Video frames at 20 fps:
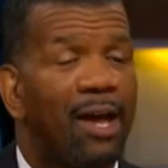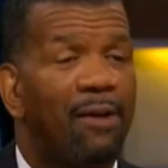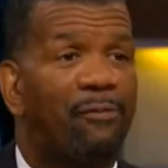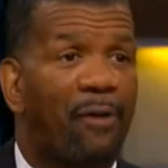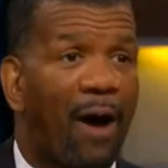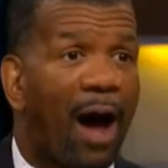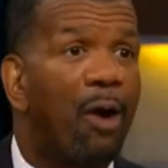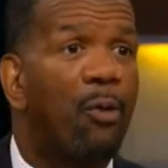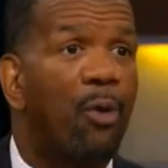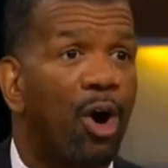if
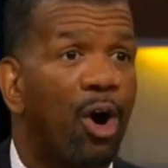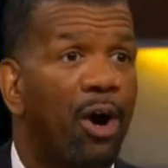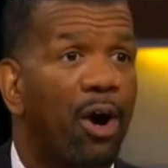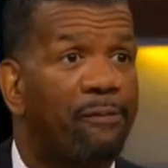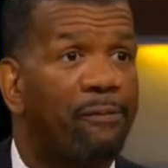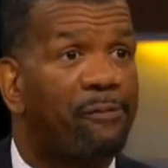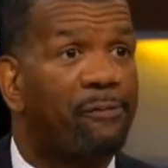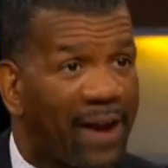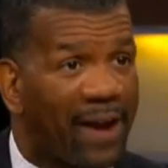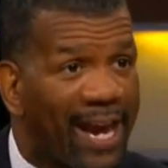I were
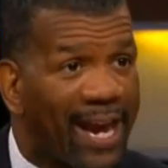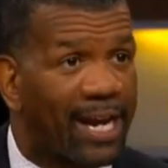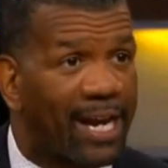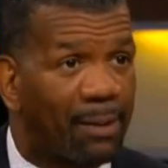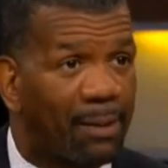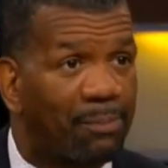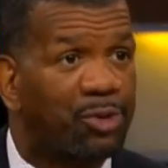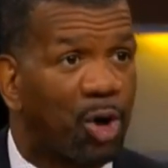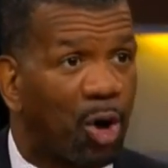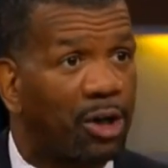a
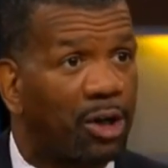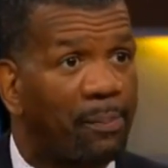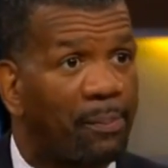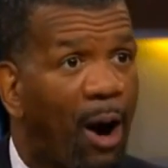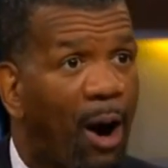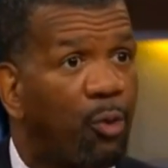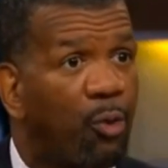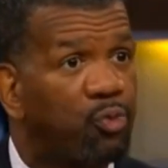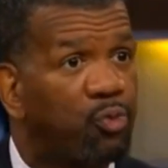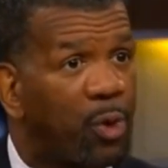fan. I'm talking
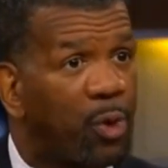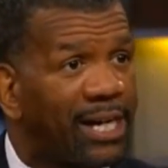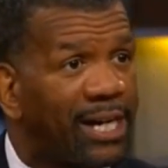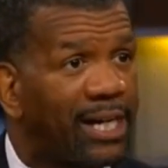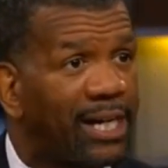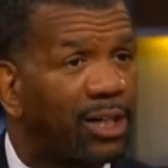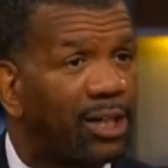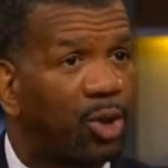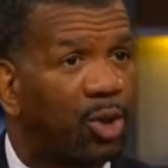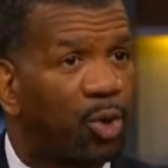about
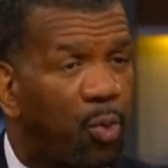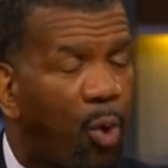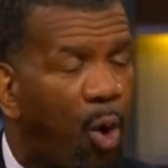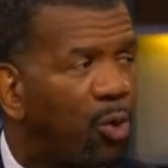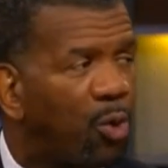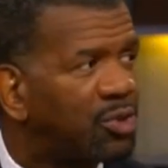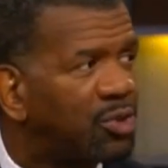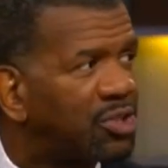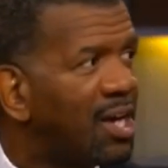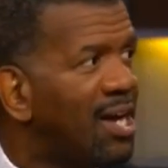reading the
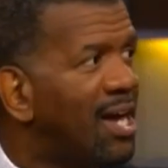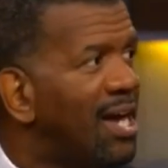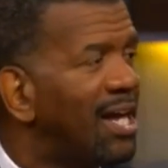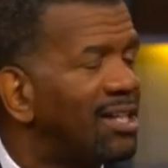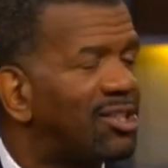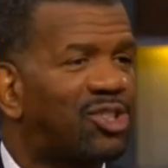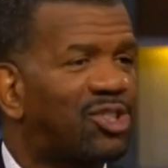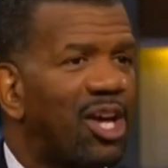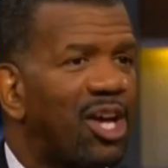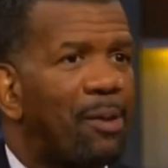quotes
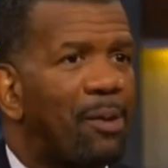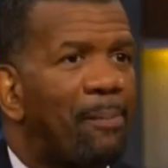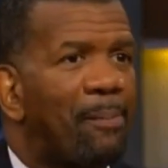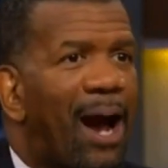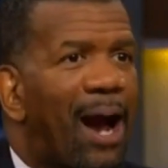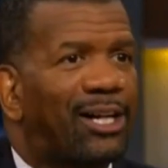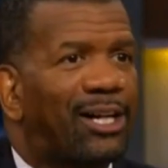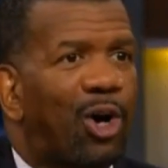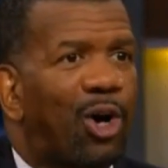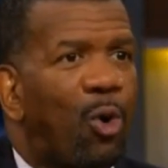instead of
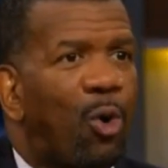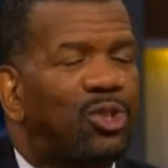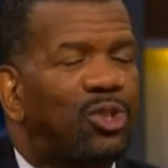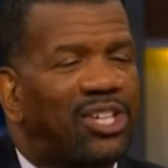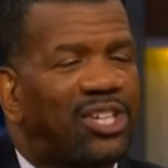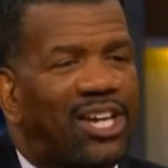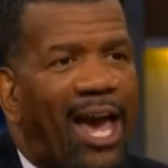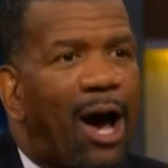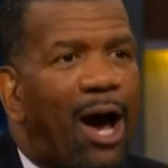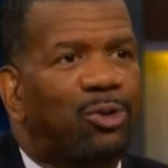my
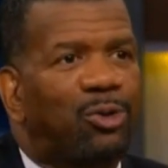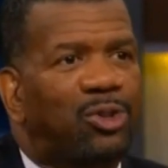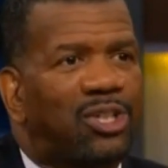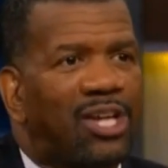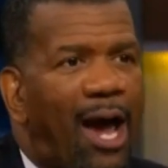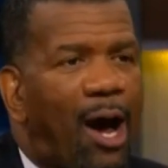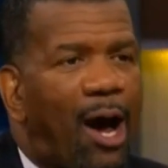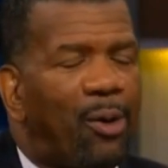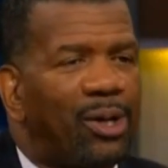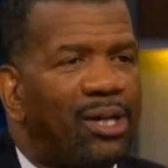coach
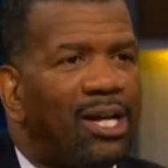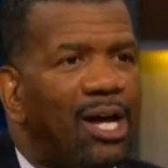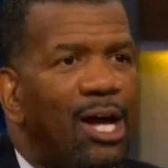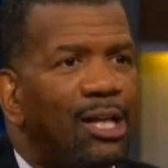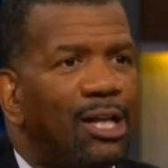kowtowing